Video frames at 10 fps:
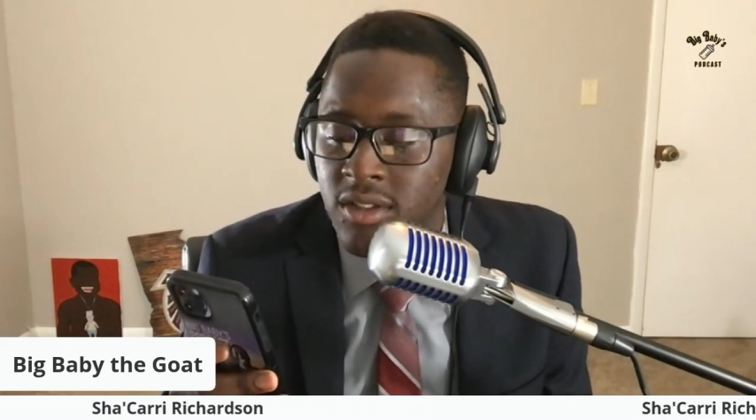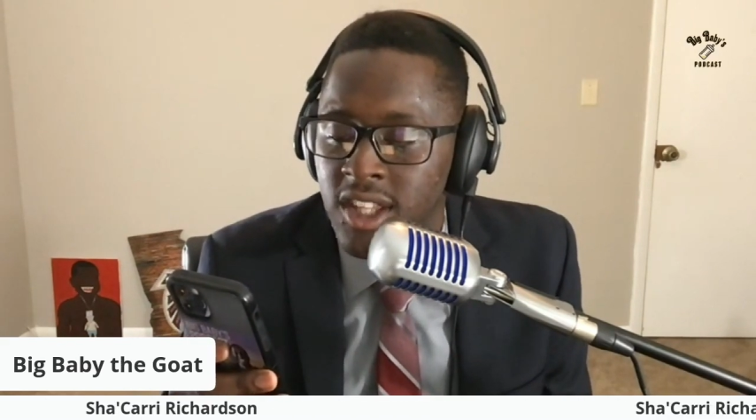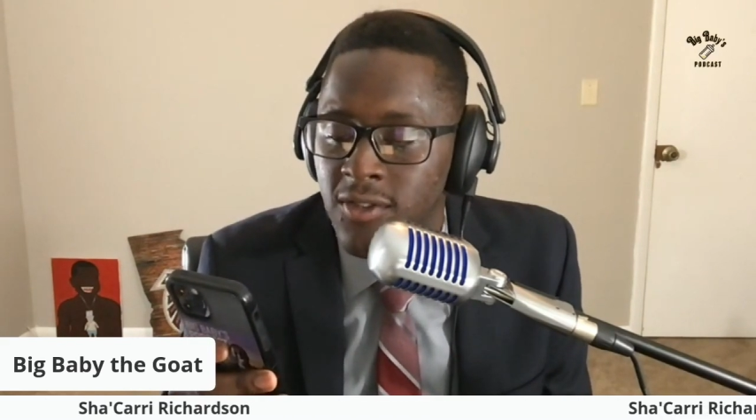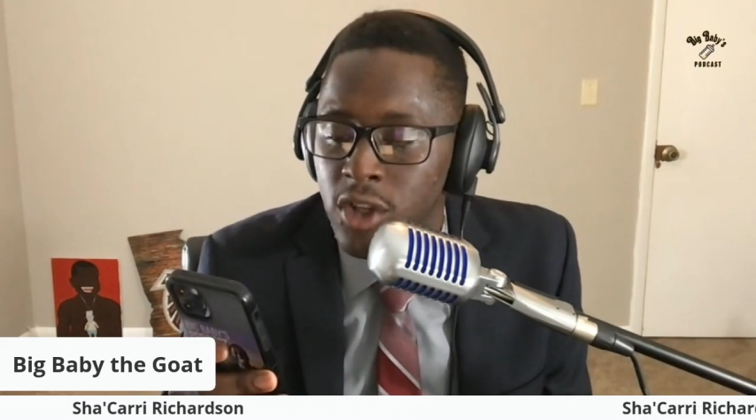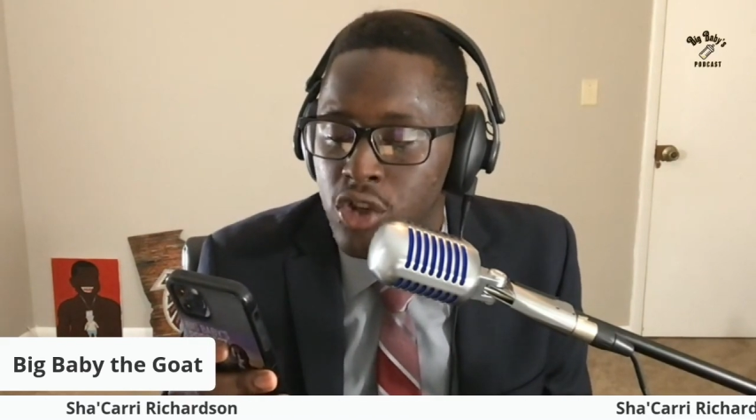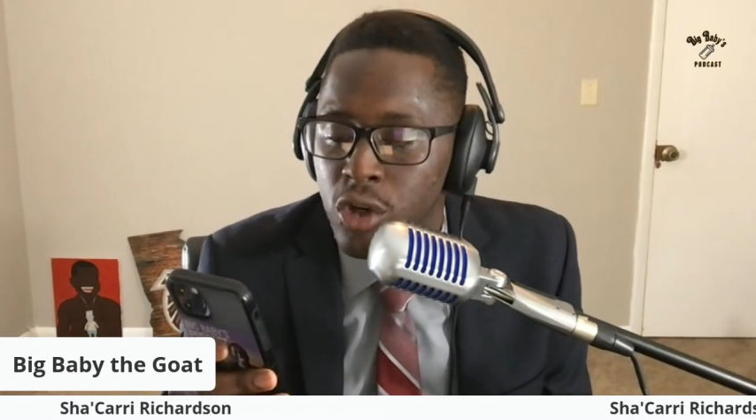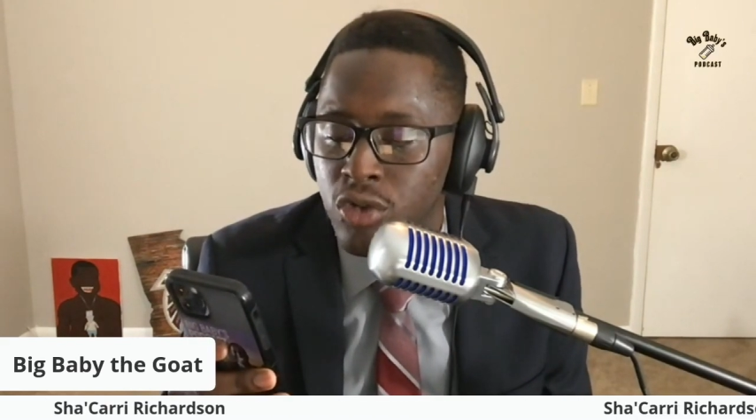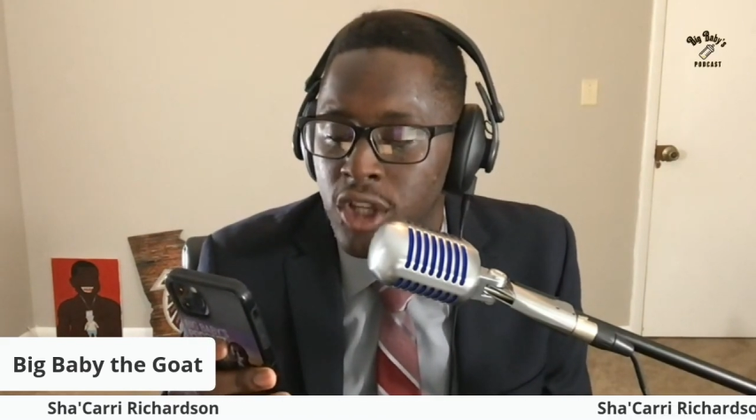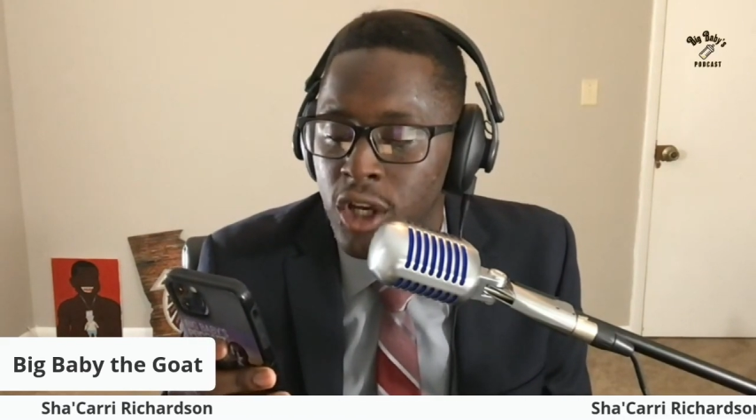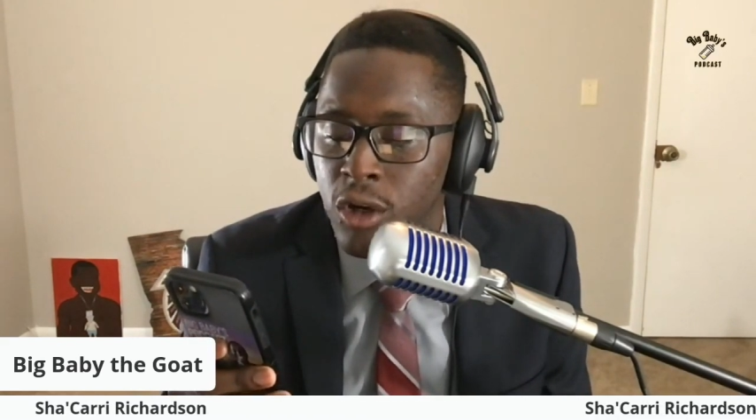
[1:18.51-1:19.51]
Definitely
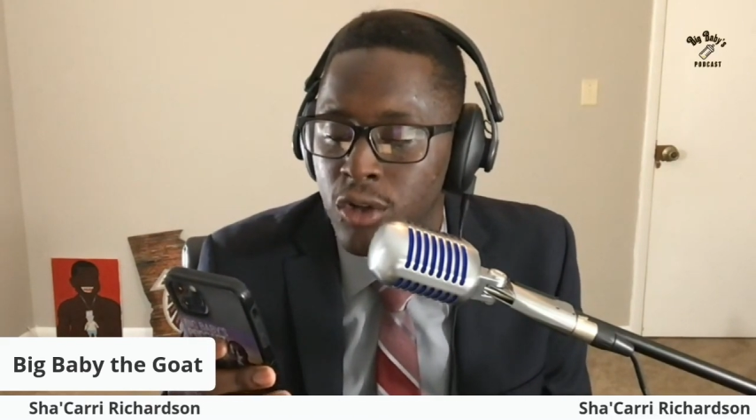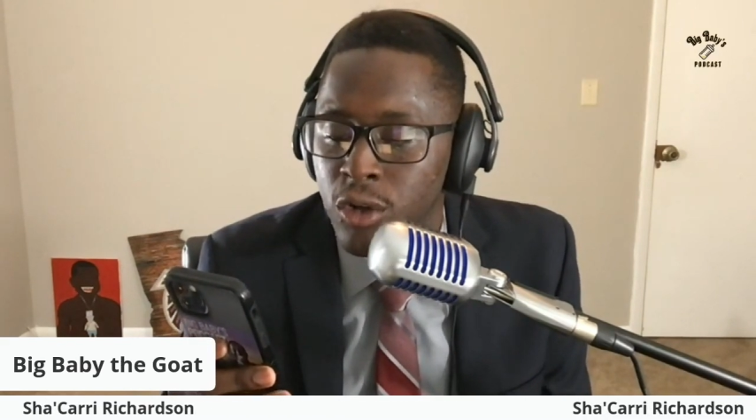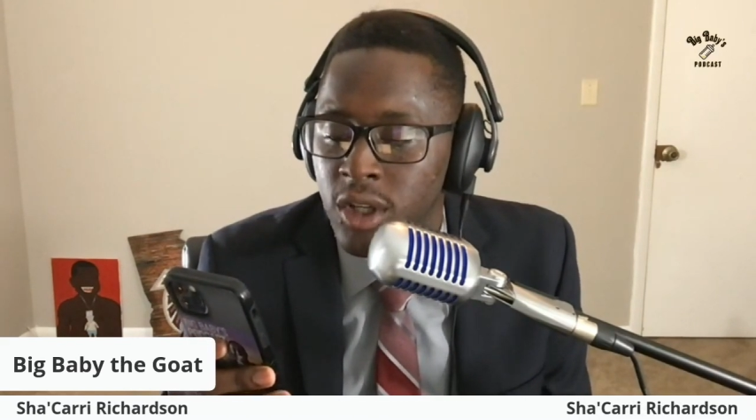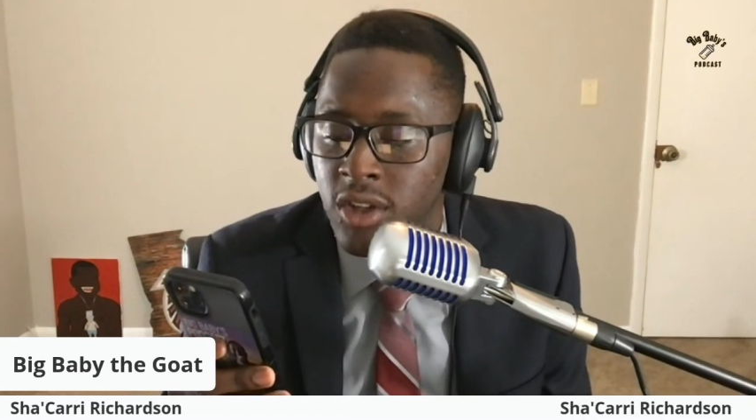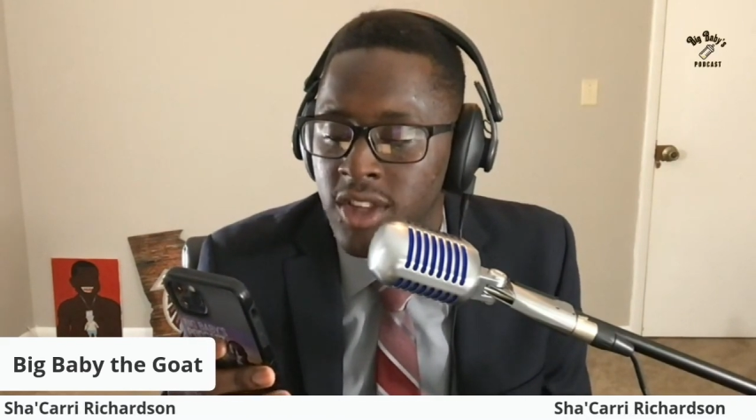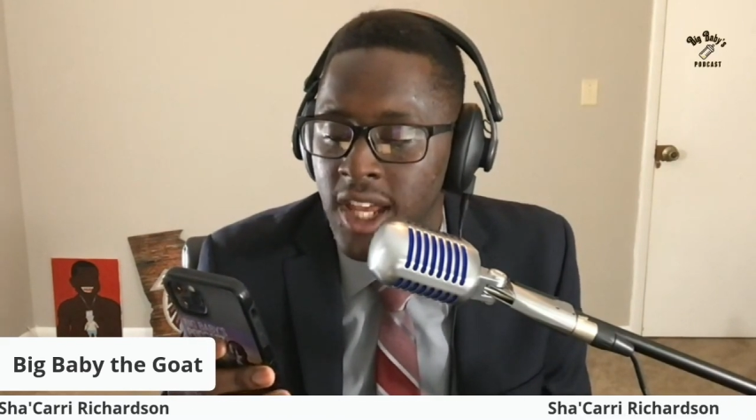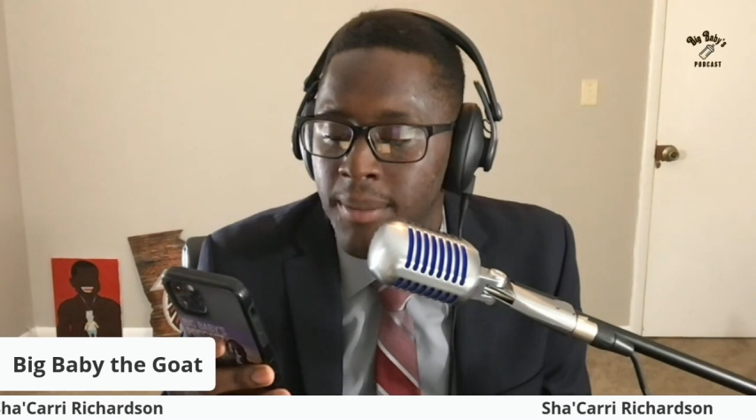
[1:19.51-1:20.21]
shows character, and it's not